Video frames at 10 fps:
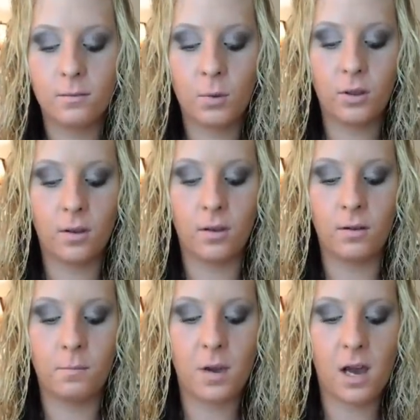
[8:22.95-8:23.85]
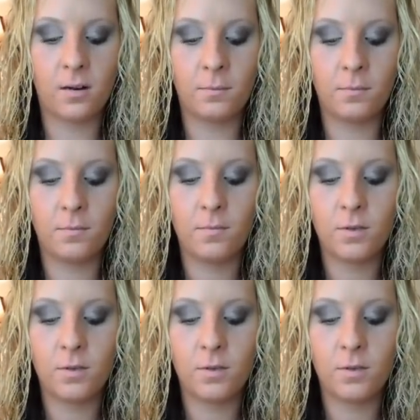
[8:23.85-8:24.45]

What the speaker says: put the bottom,